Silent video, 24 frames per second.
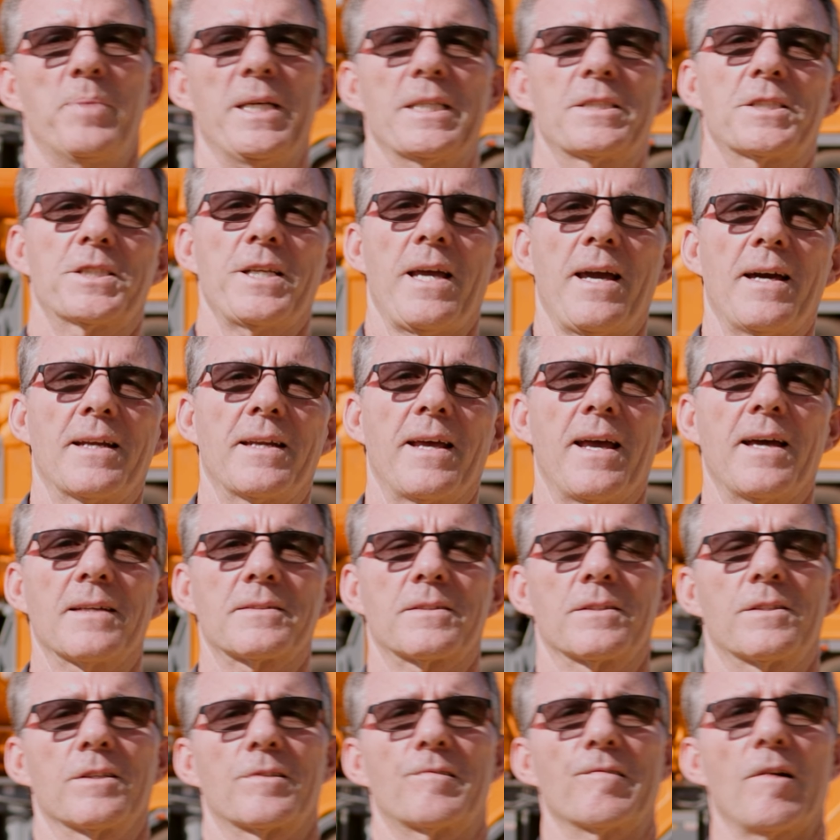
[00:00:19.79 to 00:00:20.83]
Big shout out
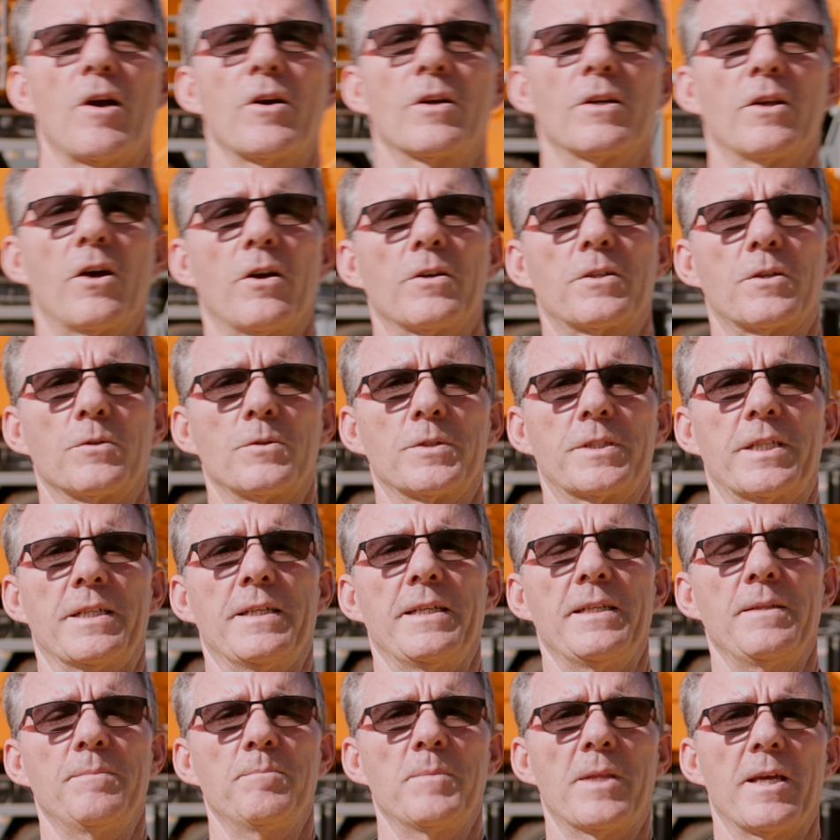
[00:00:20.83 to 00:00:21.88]
to the Grow Local
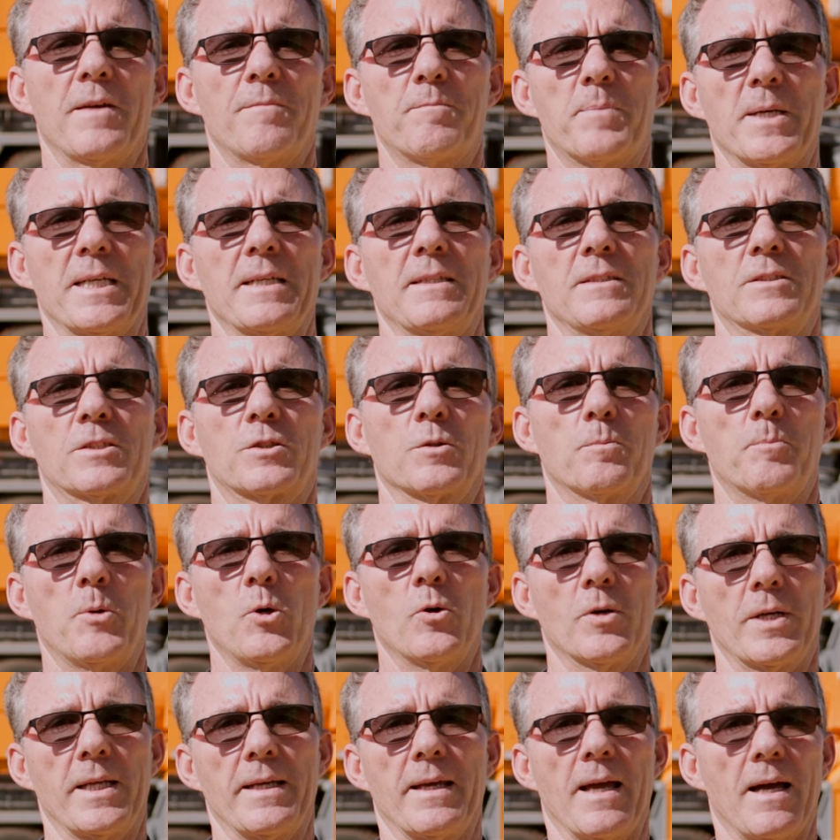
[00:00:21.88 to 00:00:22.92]
team. They've been
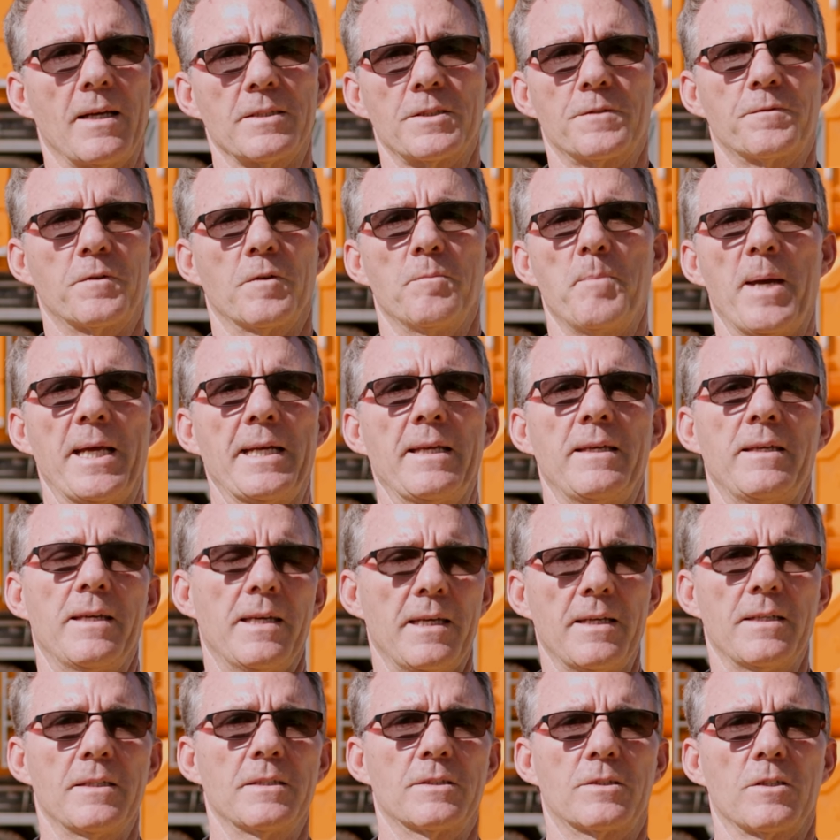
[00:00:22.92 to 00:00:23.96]
supporting us for many
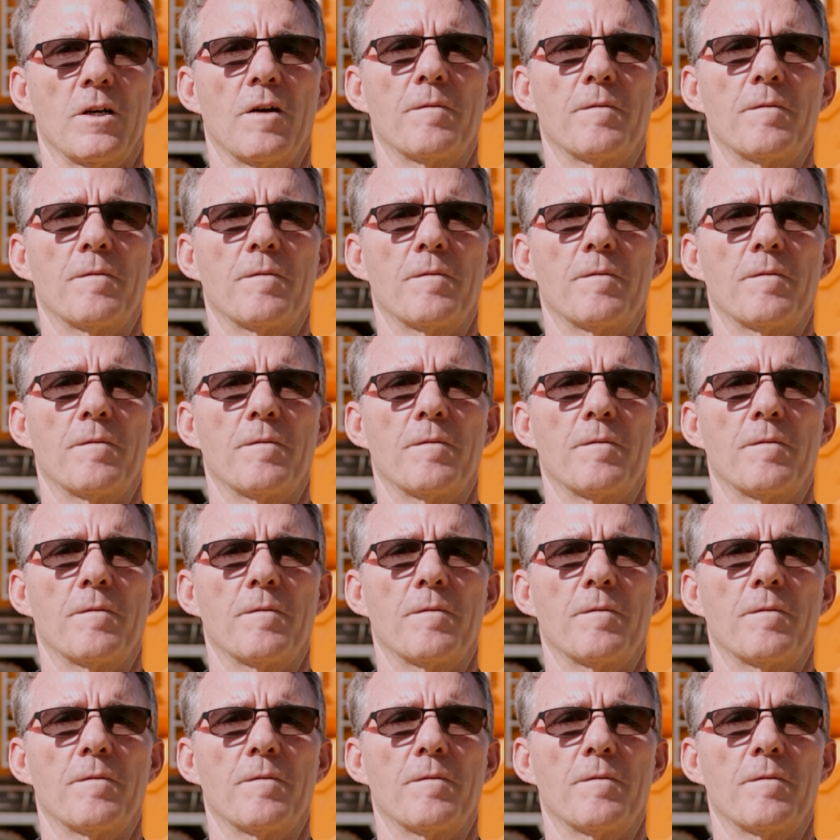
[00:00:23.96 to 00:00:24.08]
years.